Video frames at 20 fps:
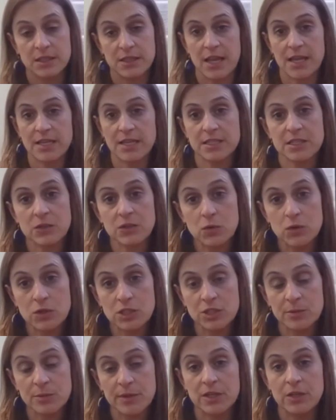Yes, the
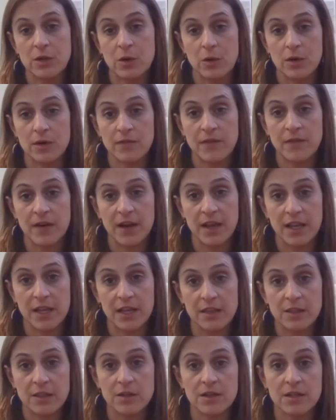schools should be
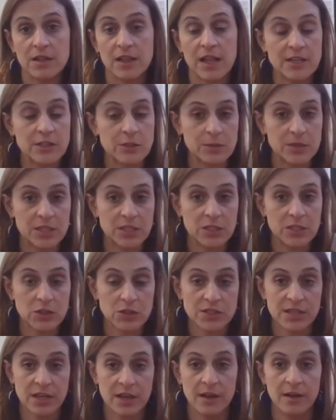notifying their classroom
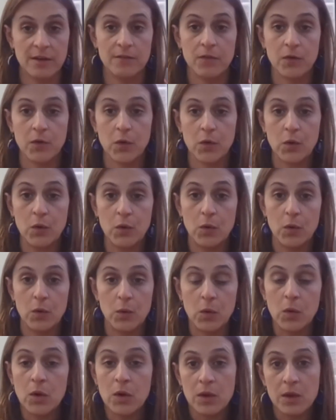teachers of
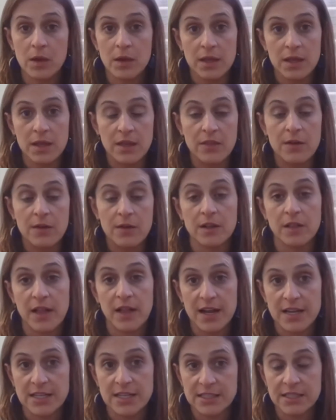who in their
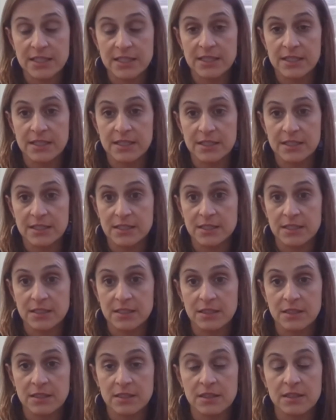class is
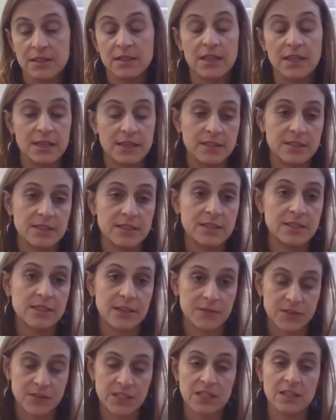
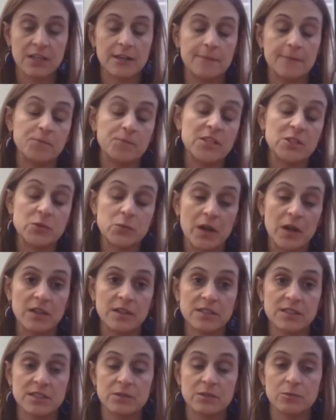gifted, as
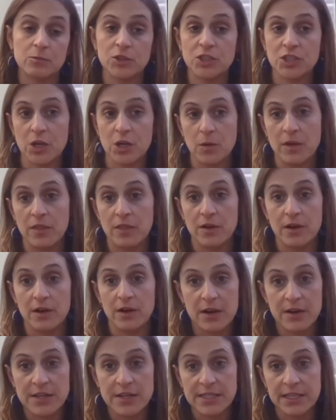well as it will show in
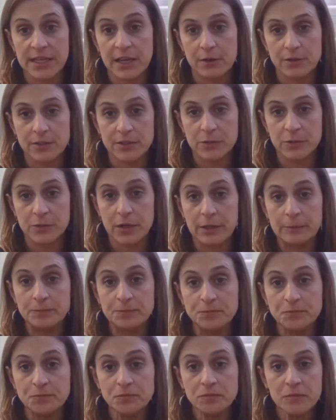their Aries account as
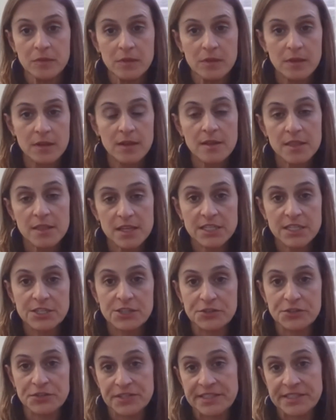well, that
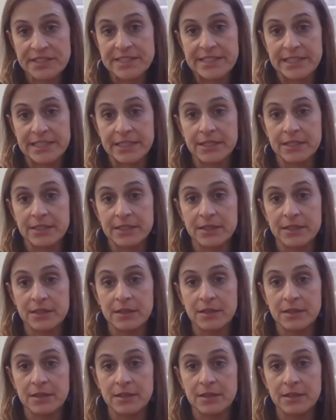teachers can see.